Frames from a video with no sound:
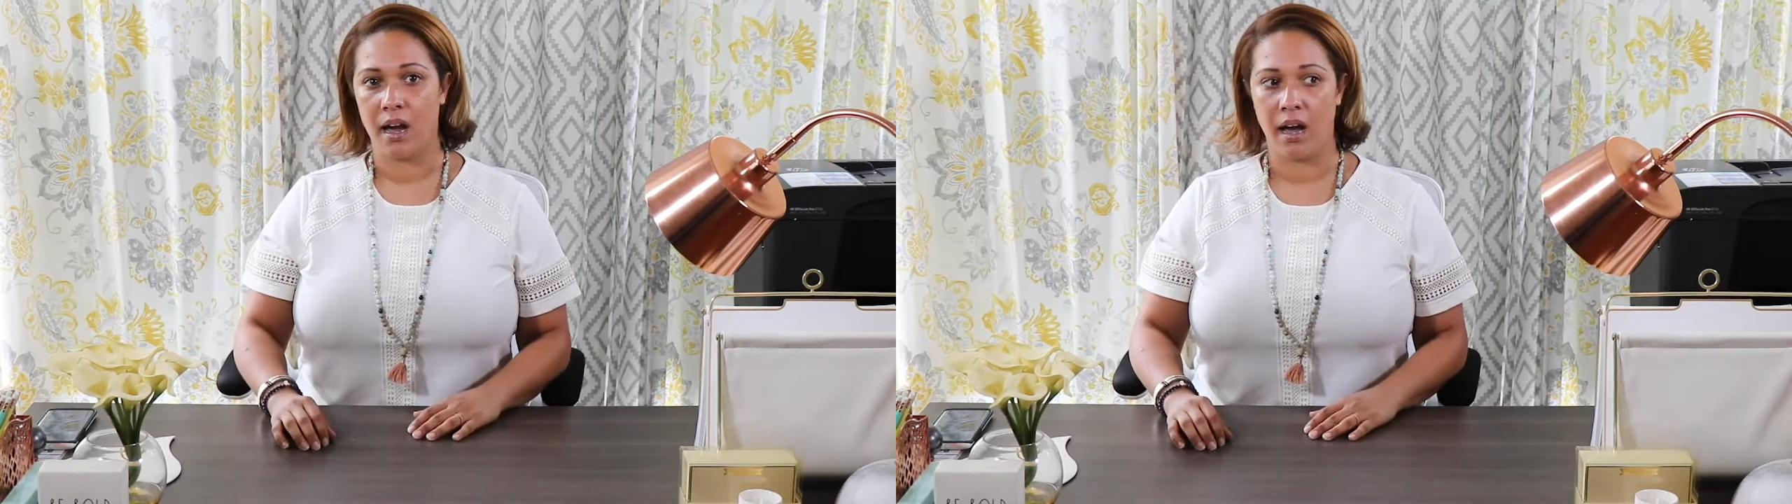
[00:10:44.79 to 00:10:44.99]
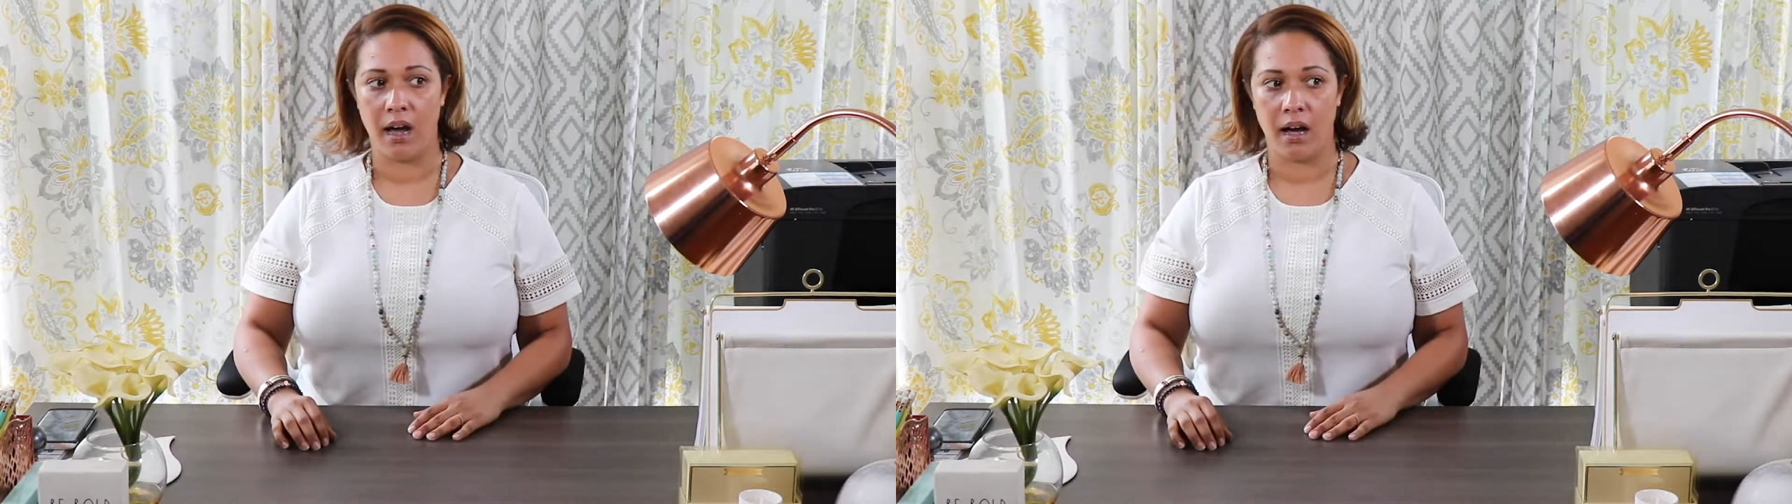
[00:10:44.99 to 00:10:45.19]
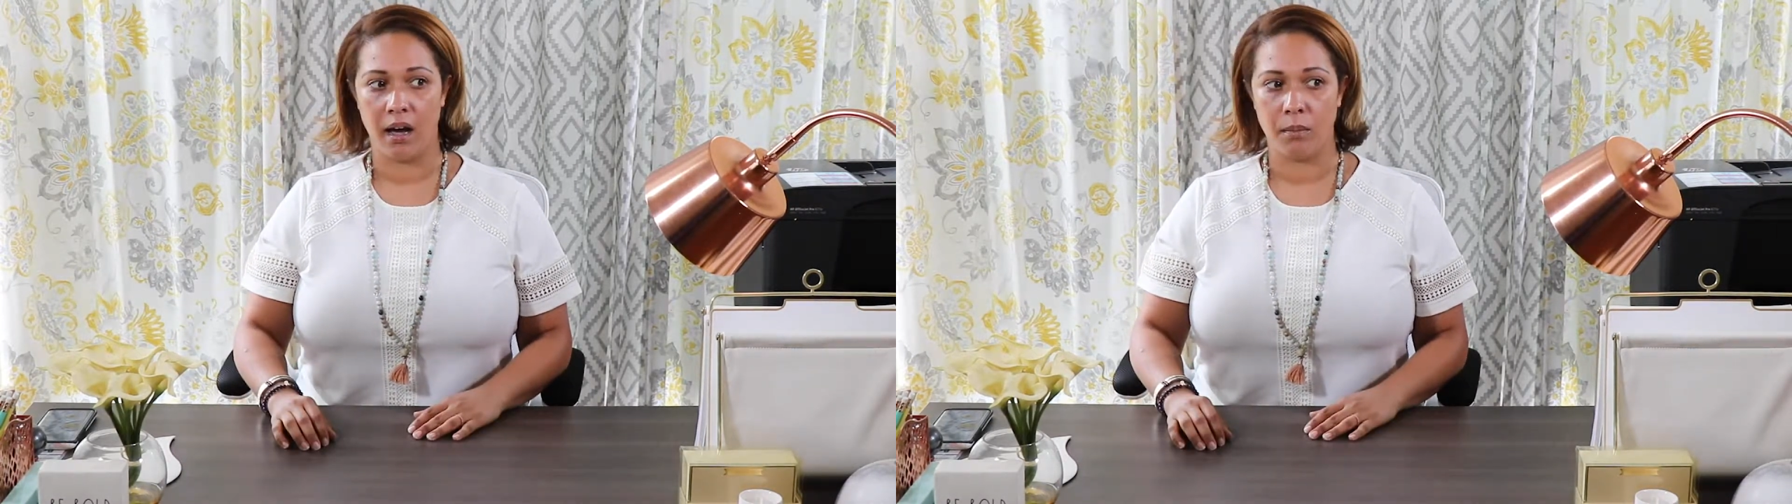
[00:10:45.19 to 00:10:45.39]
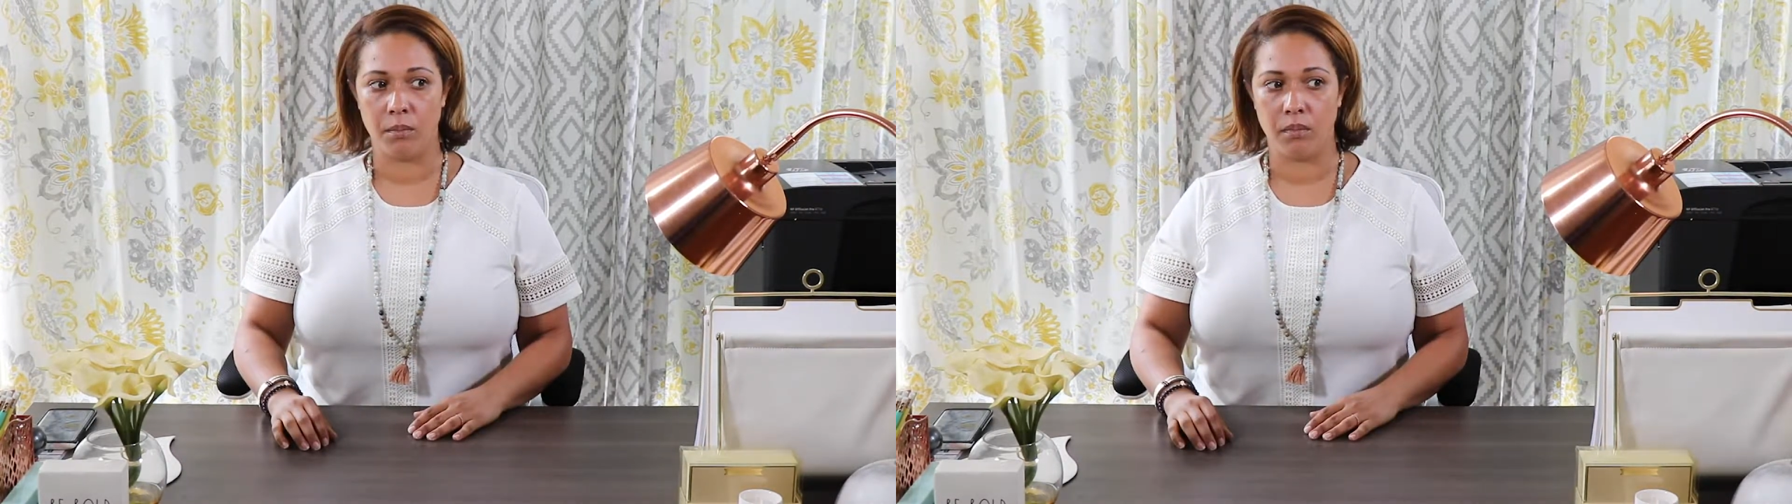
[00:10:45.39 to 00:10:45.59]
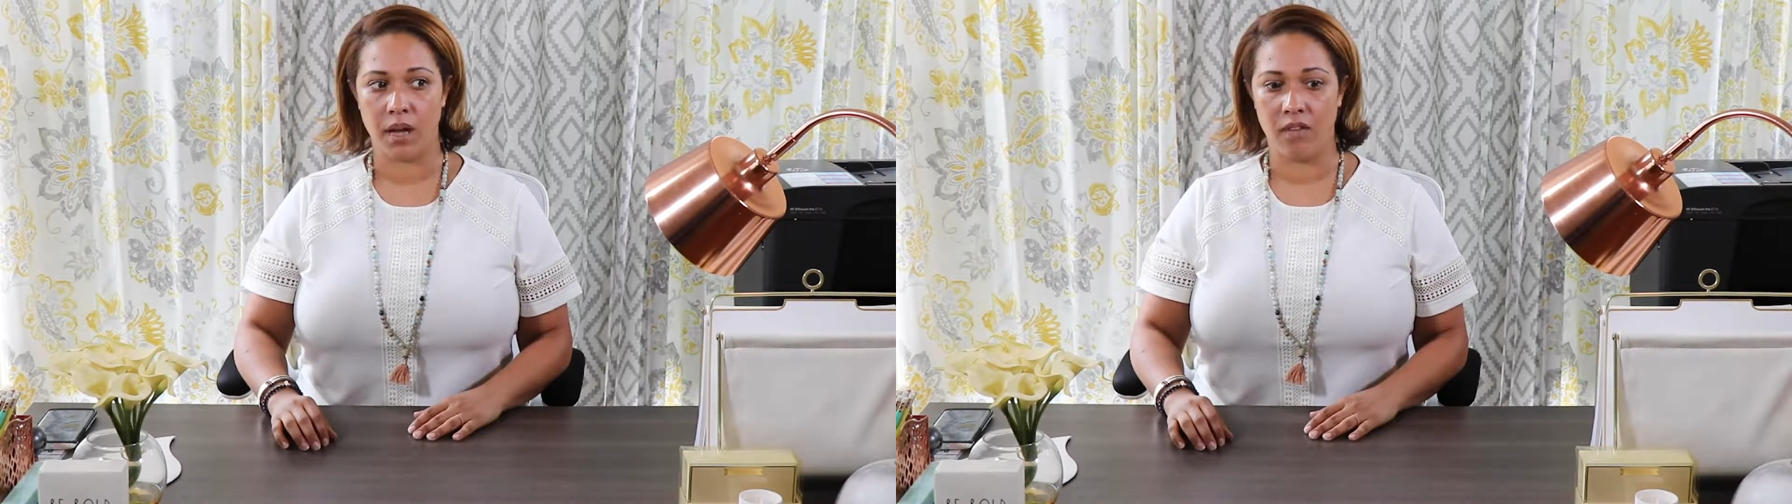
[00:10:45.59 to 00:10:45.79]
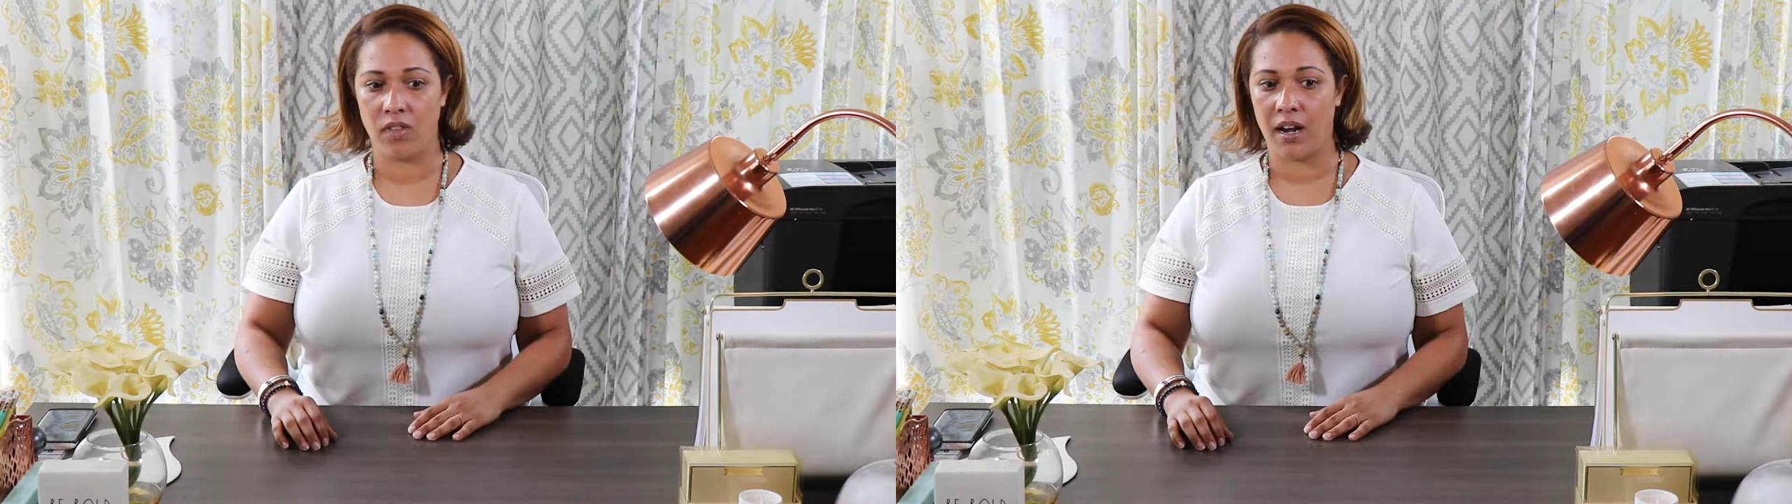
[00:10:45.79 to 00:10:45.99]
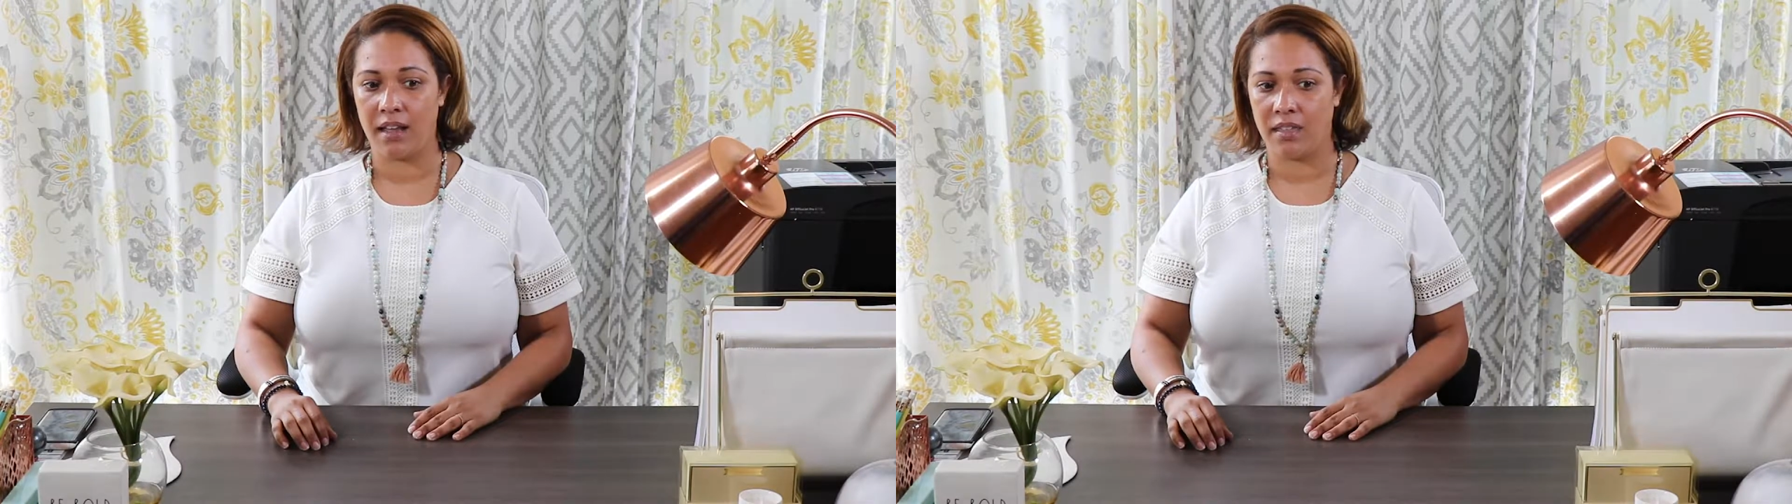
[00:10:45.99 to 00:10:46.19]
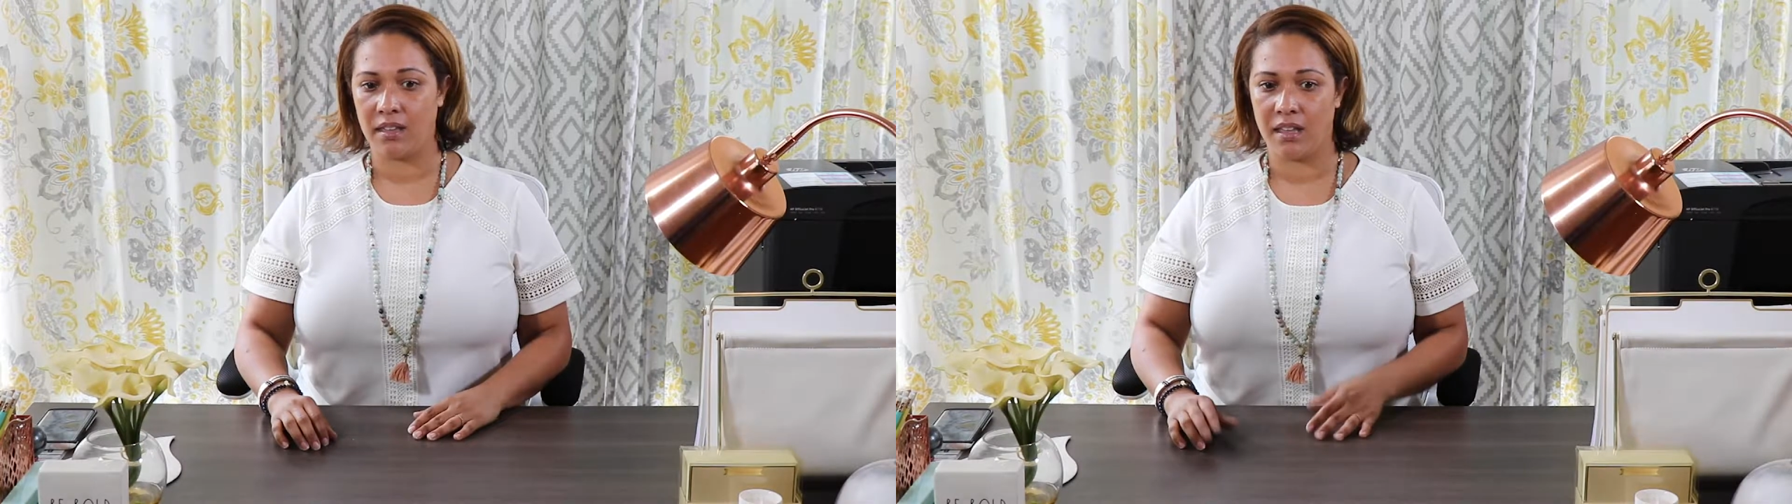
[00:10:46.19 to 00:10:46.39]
Um, and then I think